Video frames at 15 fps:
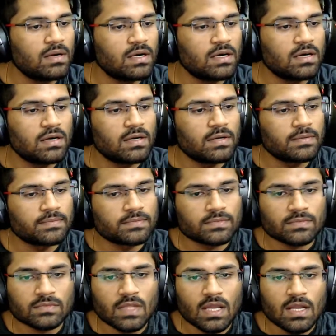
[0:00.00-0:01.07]

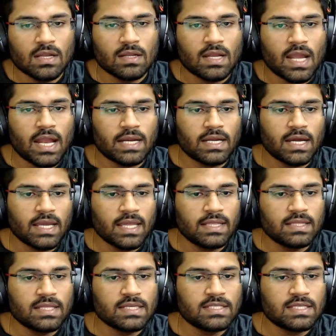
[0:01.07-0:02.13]
And
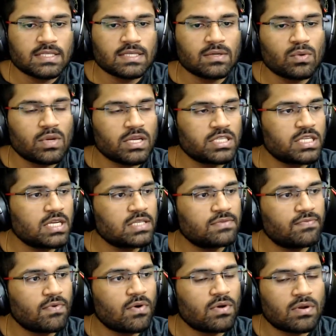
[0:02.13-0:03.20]
again, this is a good
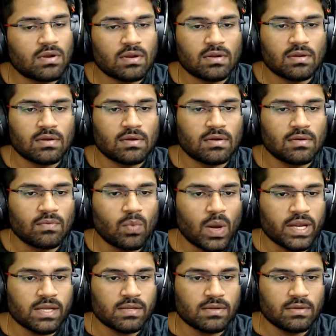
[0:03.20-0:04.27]
exchange for
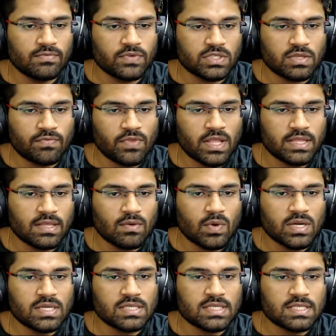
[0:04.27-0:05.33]
white. First of all, I think
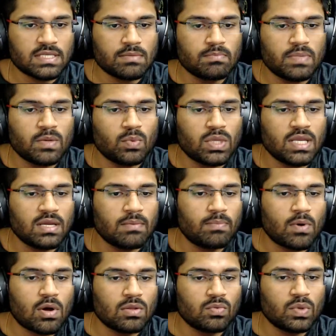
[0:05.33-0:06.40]
white is just simply winning a
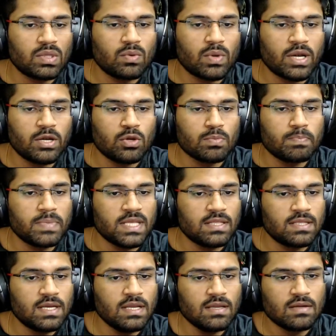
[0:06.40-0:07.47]
pawn with queen to
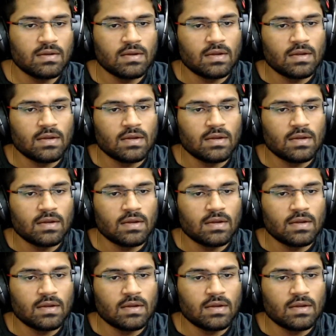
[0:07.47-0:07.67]
b3.